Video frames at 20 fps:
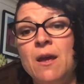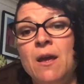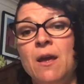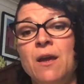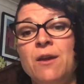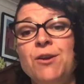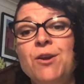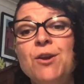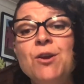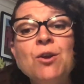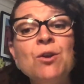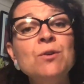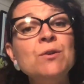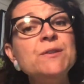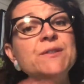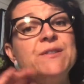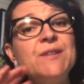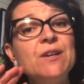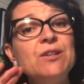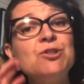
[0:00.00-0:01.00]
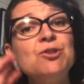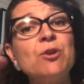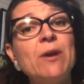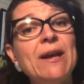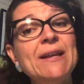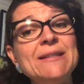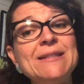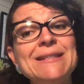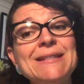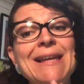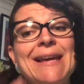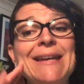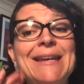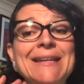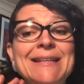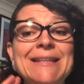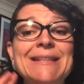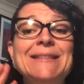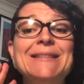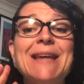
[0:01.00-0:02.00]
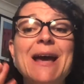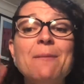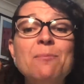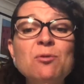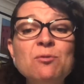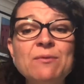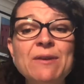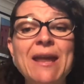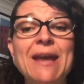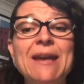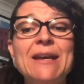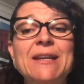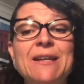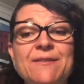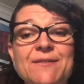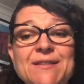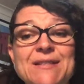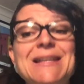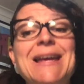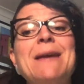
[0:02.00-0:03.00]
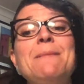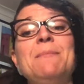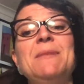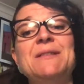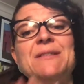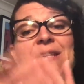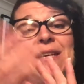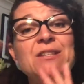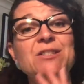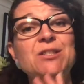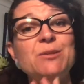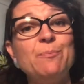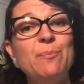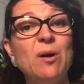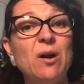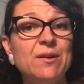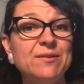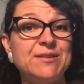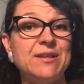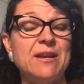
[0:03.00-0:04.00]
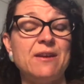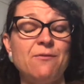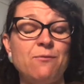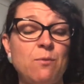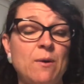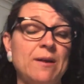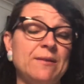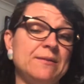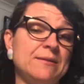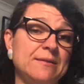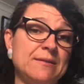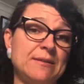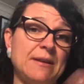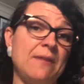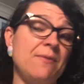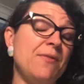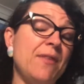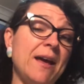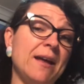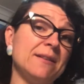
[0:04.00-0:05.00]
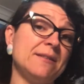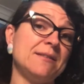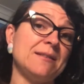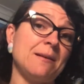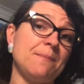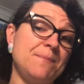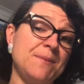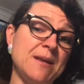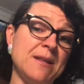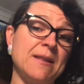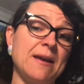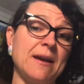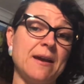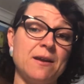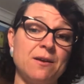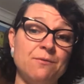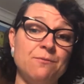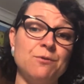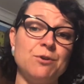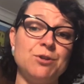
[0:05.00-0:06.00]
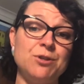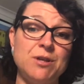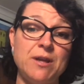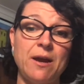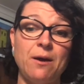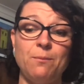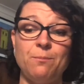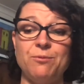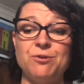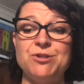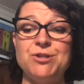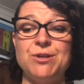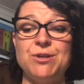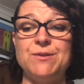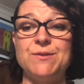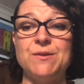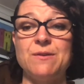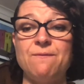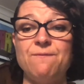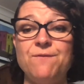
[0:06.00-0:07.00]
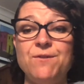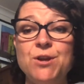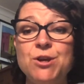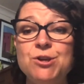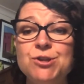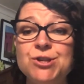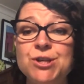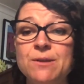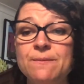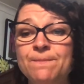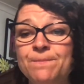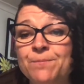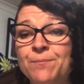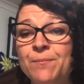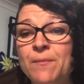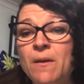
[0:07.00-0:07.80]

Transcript: You can also translate any double negative statements into positive ones, and that's something that can help reduce confusion.